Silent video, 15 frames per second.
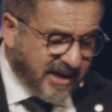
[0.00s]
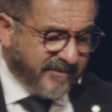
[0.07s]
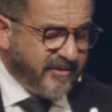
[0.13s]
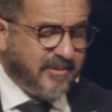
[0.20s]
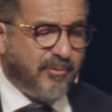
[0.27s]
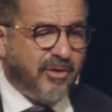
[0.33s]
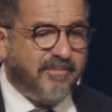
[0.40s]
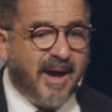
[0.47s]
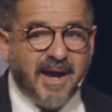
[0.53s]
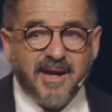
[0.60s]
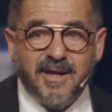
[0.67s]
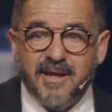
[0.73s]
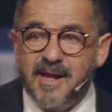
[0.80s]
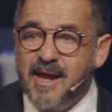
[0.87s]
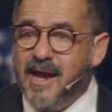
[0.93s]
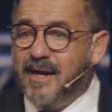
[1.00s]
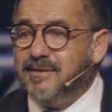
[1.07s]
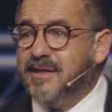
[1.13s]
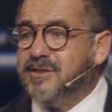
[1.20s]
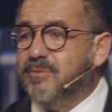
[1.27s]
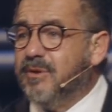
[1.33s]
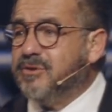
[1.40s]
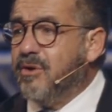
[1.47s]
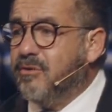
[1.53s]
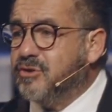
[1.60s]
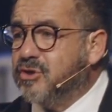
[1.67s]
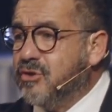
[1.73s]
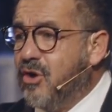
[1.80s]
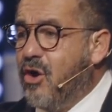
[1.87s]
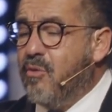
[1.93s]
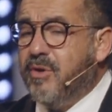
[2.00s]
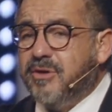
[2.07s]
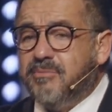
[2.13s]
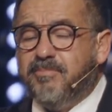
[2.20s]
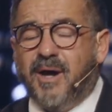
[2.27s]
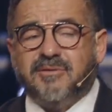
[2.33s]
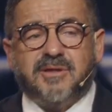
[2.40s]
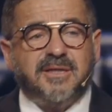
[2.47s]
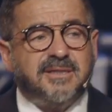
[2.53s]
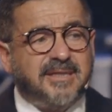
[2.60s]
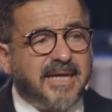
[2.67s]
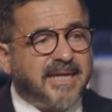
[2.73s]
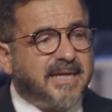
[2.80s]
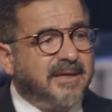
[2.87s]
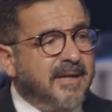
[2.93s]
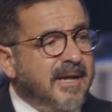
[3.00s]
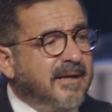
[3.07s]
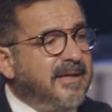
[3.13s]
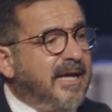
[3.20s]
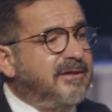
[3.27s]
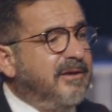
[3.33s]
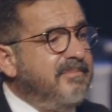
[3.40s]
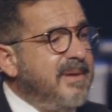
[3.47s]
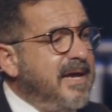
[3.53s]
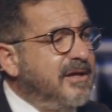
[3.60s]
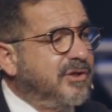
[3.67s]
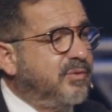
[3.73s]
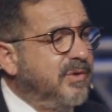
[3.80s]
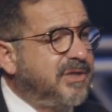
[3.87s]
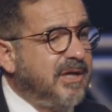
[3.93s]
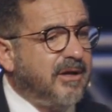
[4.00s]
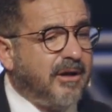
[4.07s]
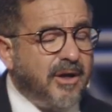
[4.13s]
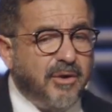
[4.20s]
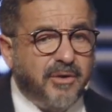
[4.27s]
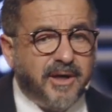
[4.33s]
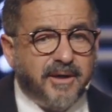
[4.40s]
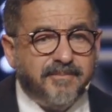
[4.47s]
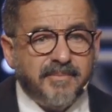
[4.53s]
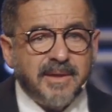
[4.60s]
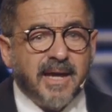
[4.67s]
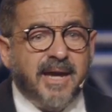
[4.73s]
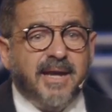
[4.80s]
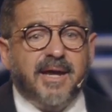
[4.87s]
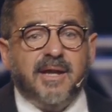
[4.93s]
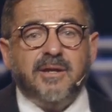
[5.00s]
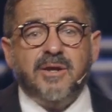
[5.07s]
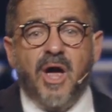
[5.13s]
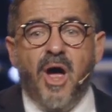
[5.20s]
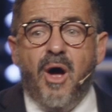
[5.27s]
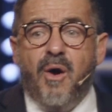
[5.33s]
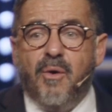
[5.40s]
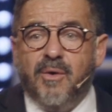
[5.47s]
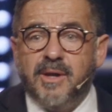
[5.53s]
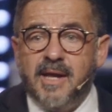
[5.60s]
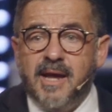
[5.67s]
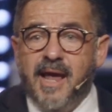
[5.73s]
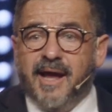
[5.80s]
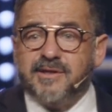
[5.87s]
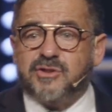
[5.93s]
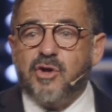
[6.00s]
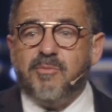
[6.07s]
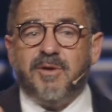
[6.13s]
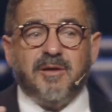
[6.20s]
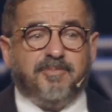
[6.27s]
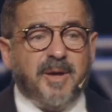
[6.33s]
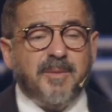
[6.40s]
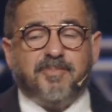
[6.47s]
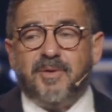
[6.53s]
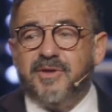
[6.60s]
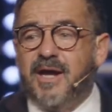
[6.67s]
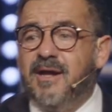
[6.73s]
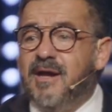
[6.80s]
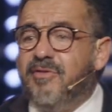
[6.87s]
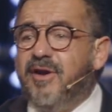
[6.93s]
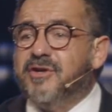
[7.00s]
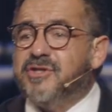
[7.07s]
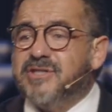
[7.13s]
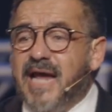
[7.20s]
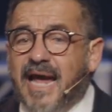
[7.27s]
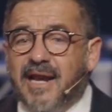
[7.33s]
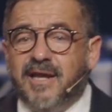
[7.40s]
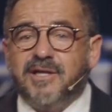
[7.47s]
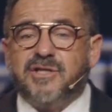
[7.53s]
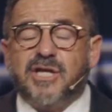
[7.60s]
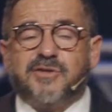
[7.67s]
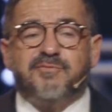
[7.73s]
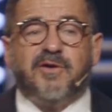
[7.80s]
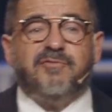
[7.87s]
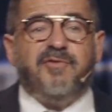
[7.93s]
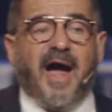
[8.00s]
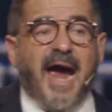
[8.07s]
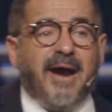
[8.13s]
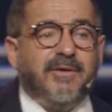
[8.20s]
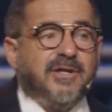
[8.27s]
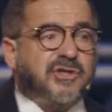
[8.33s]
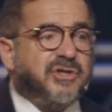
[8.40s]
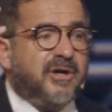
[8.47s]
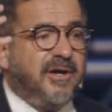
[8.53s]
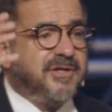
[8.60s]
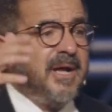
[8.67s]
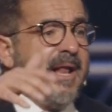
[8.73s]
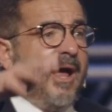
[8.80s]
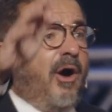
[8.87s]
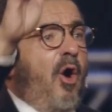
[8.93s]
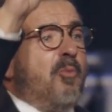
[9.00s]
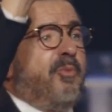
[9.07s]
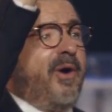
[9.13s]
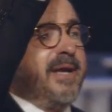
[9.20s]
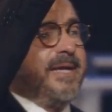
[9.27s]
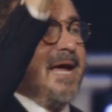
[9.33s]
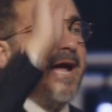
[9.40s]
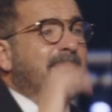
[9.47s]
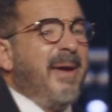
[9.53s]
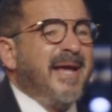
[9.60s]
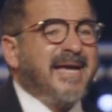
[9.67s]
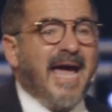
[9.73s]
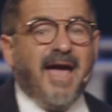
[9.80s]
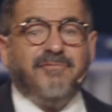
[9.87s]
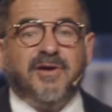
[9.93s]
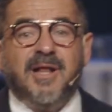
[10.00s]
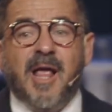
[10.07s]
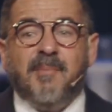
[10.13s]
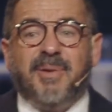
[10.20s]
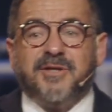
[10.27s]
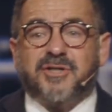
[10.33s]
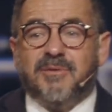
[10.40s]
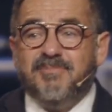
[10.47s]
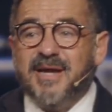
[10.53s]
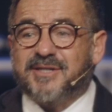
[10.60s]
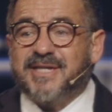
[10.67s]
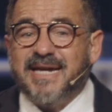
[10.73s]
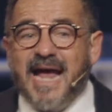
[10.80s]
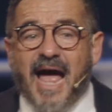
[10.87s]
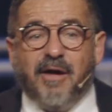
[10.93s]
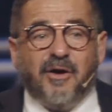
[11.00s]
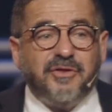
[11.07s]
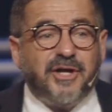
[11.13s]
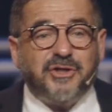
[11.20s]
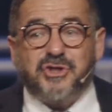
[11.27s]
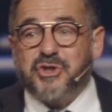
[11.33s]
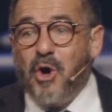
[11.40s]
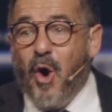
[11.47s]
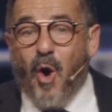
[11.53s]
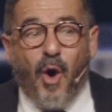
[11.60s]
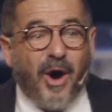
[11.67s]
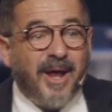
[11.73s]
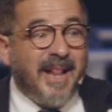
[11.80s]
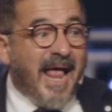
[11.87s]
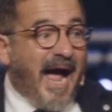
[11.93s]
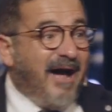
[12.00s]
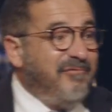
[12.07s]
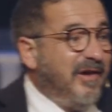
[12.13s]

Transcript: have any more money. And they said, well, don't you know when you bought the ticket that the meals was included? He didn't know. And so many people, they're settling just for fire insurance. I hope one day I make heaven. But you're missing out on the joy of